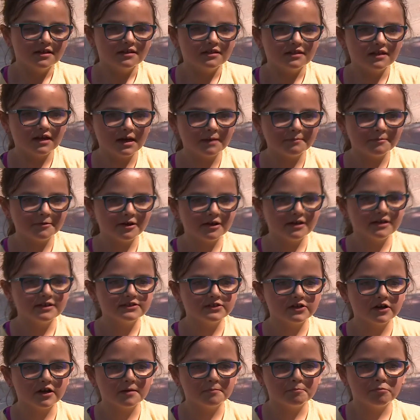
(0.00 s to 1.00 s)

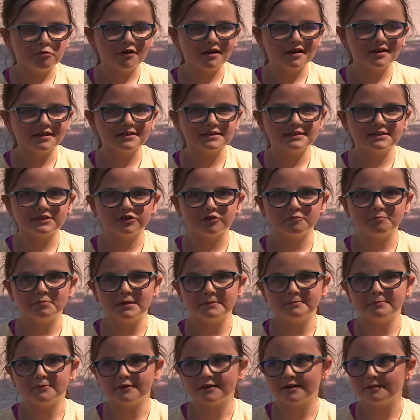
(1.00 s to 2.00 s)
Libraries are important so
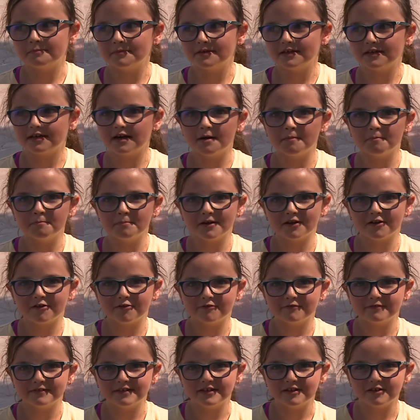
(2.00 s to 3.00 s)
people can become
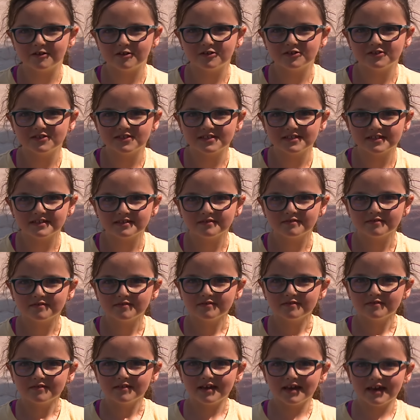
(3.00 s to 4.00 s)
better readers
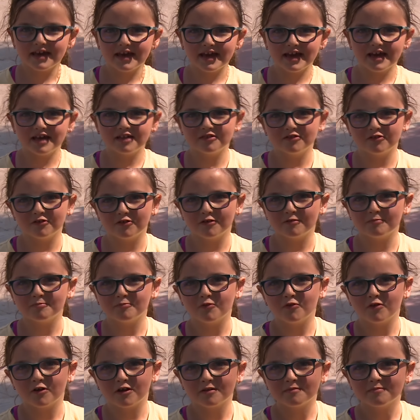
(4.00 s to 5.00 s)
and learn
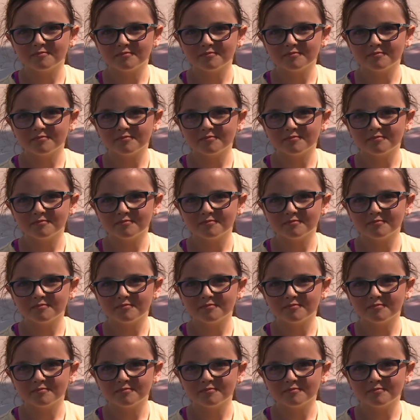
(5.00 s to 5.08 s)
more.